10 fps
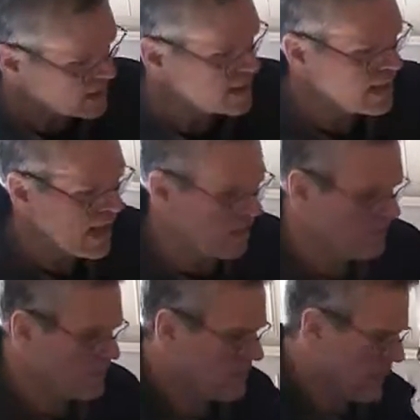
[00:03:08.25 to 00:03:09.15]
Now,
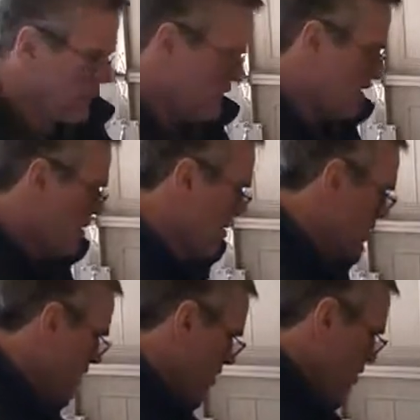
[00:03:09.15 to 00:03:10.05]

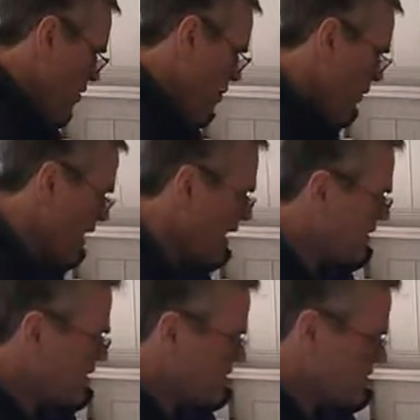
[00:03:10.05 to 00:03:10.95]
what I
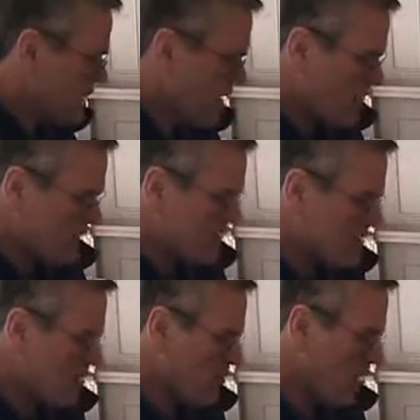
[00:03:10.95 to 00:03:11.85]
do to start it, because
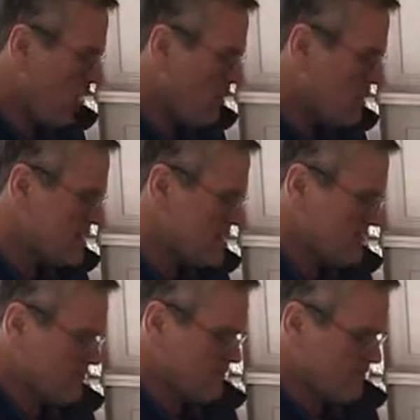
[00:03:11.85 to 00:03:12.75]
I always
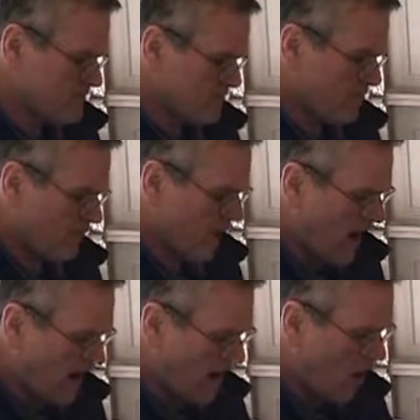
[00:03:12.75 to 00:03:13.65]

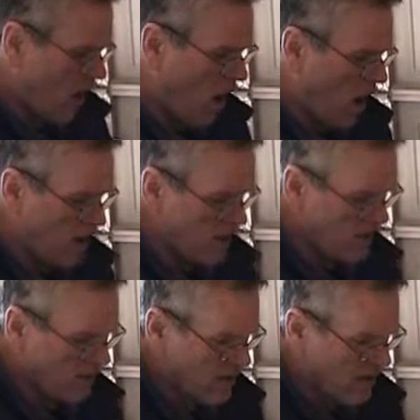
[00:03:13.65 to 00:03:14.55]
find it odd,
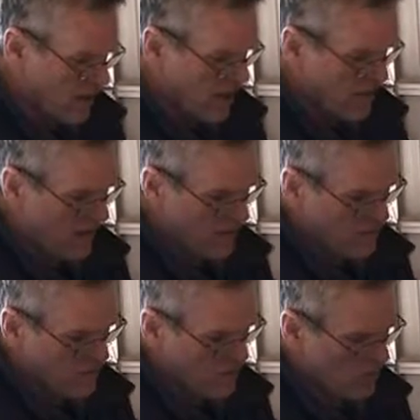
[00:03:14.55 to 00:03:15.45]
if I
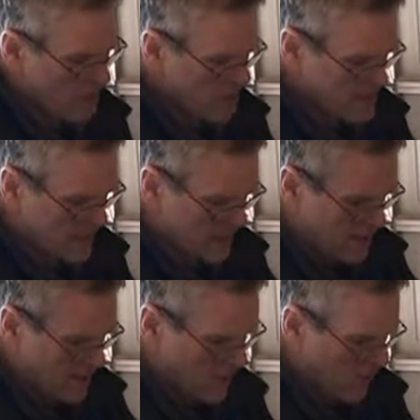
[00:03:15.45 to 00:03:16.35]
can twist it
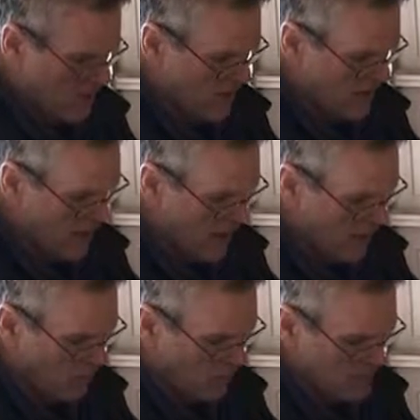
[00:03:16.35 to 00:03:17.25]
where the
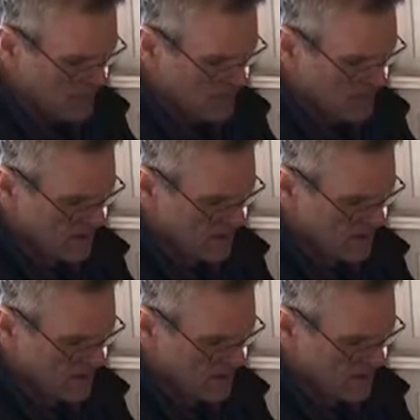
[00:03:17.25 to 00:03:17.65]
cut was,